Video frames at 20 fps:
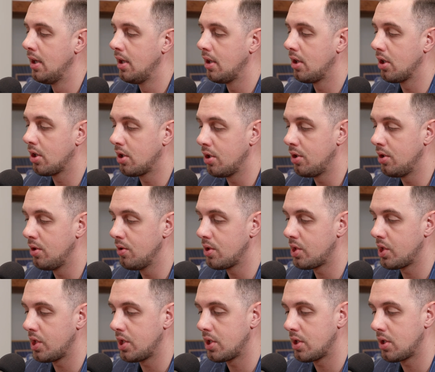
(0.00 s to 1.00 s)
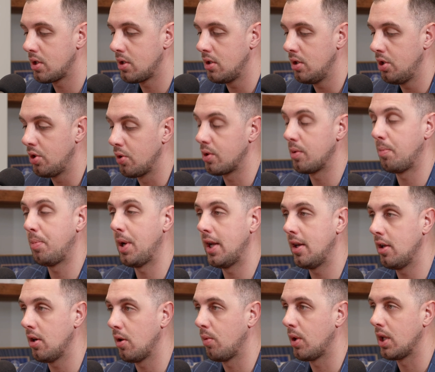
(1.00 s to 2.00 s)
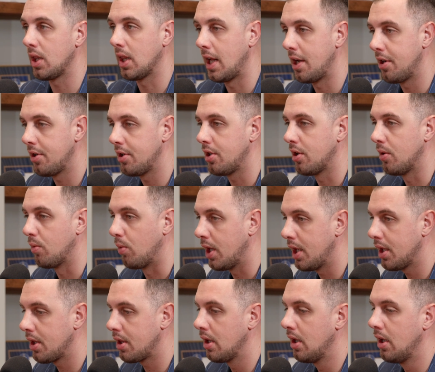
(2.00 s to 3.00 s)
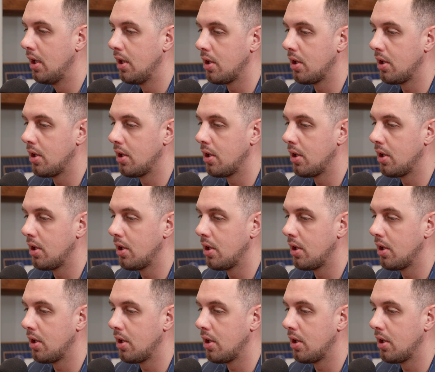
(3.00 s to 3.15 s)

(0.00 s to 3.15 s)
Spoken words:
The good news is, depending on what lender you're with,